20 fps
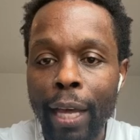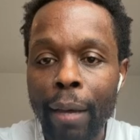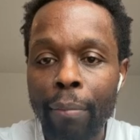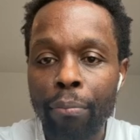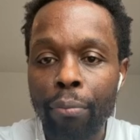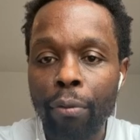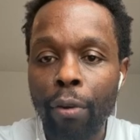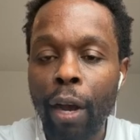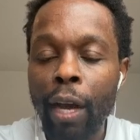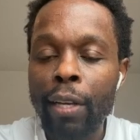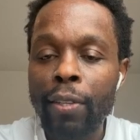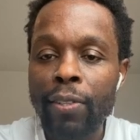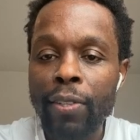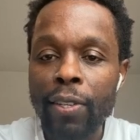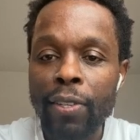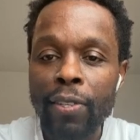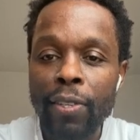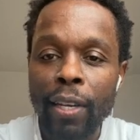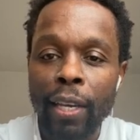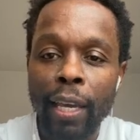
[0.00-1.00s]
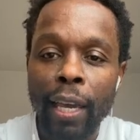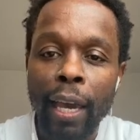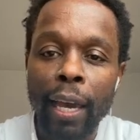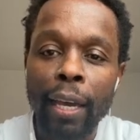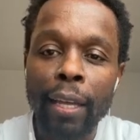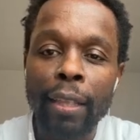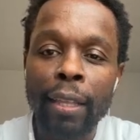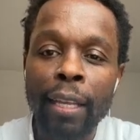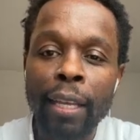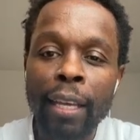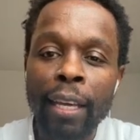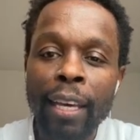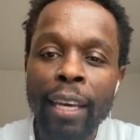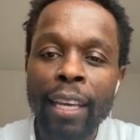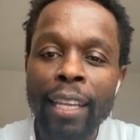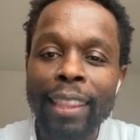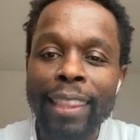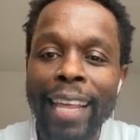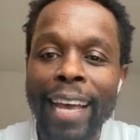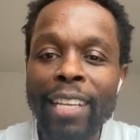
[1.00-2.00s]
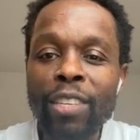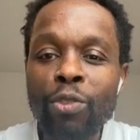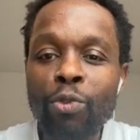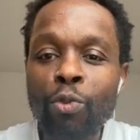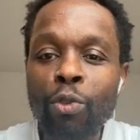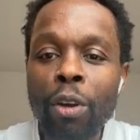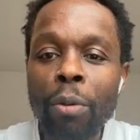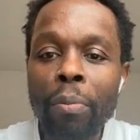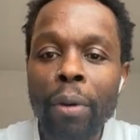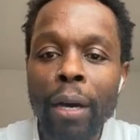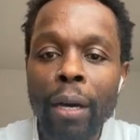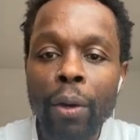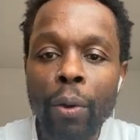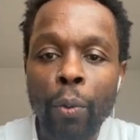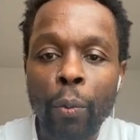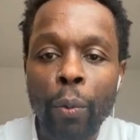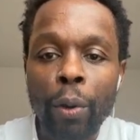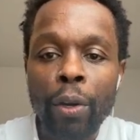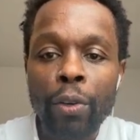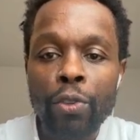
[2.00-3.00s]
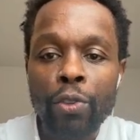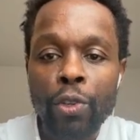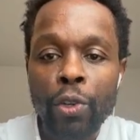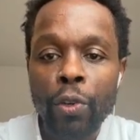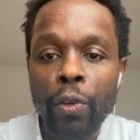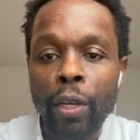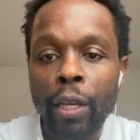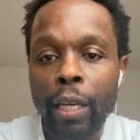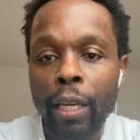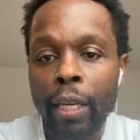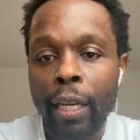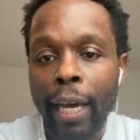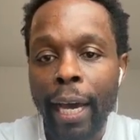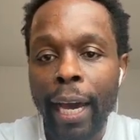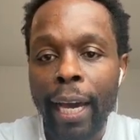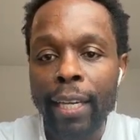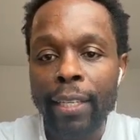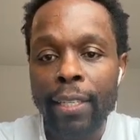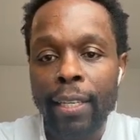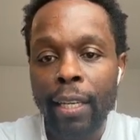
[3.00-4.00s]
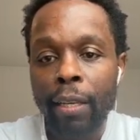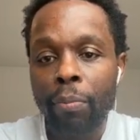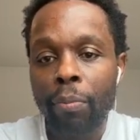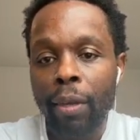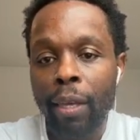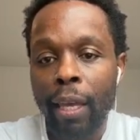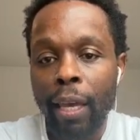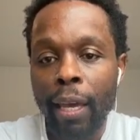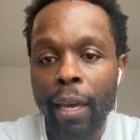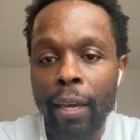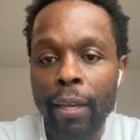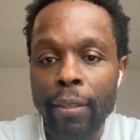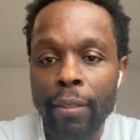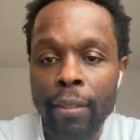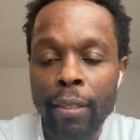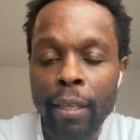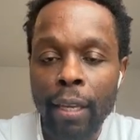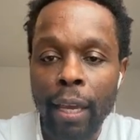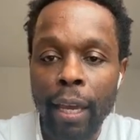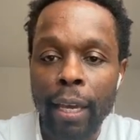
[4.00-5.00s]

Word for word: that process again. That's where my career journey in IT mm-hmm. began.